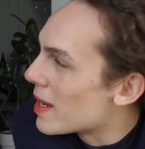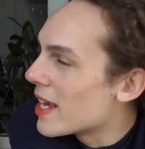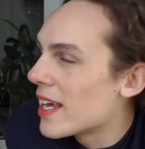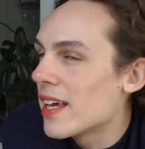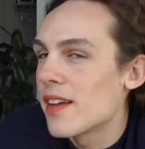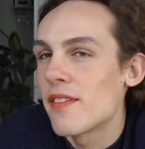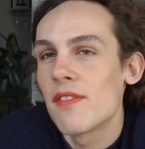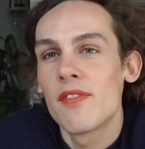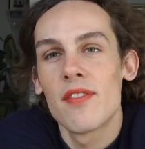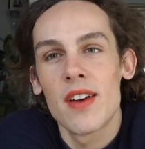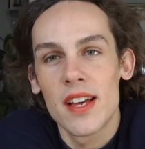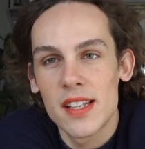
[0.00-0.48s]
make
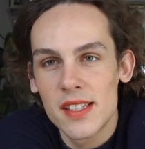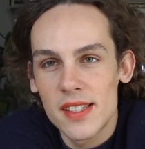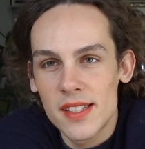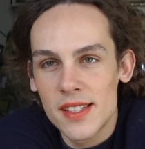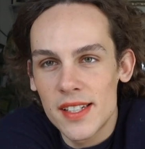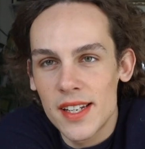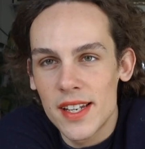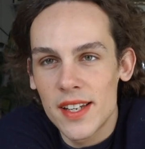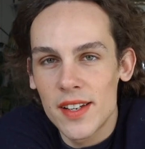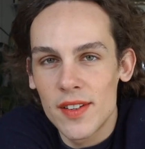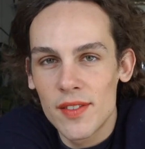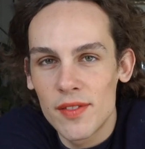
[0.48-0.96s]
it
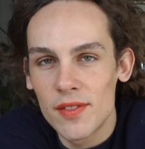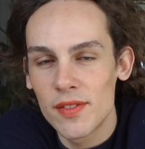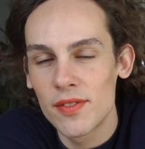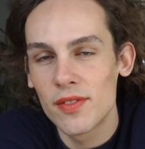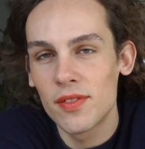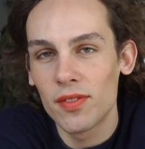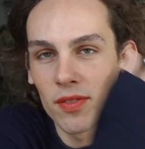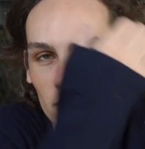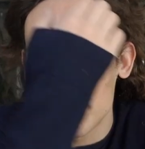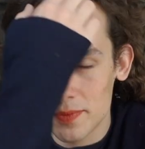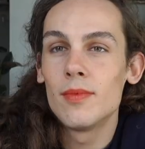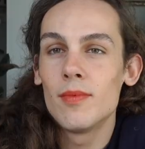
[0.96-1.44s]

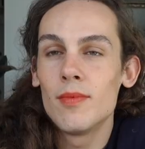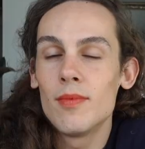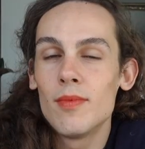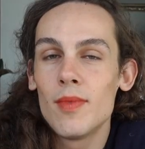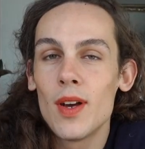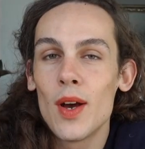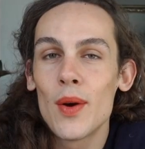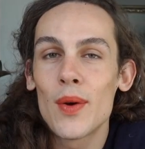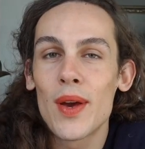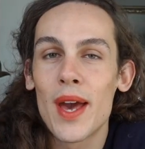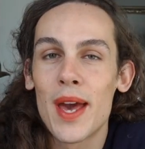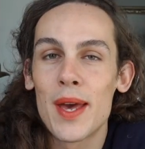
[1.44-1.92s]
festive.
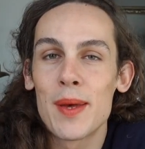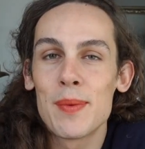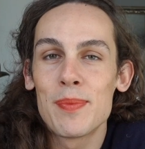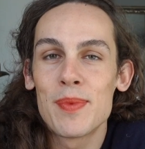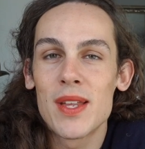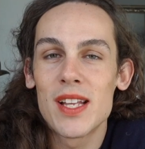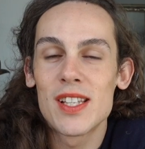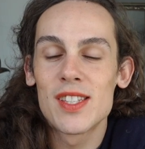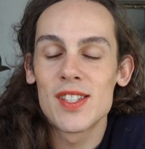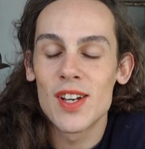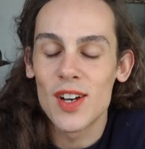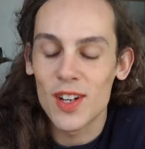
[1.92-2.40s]
Okay,
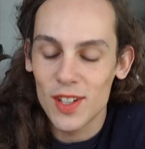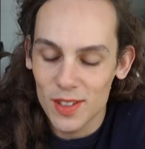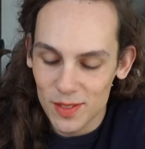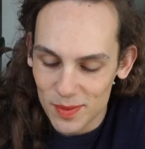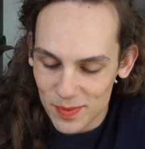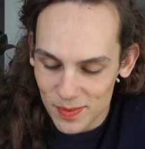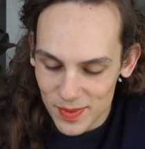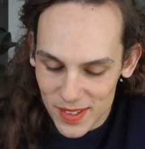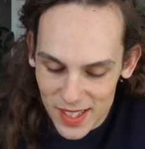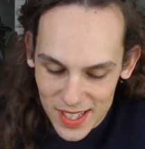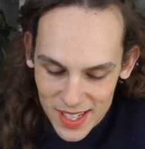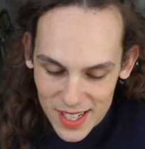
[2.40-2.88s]
that's
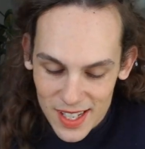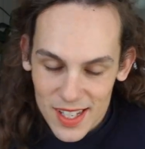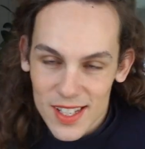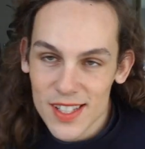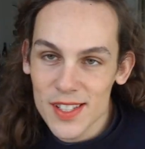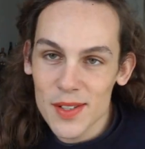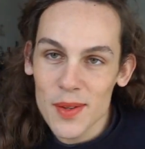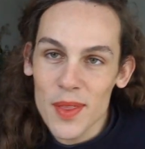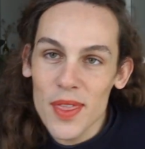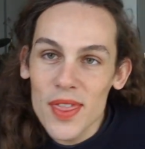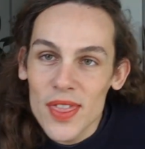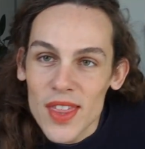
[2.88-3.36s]
all.
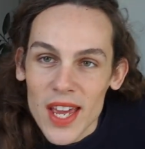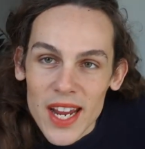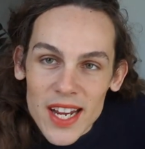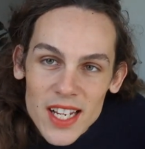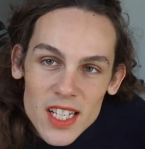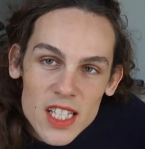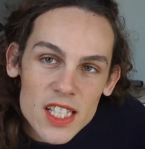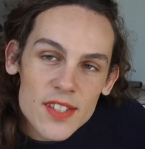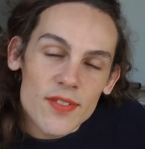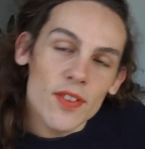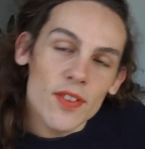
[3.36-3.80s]
So thanks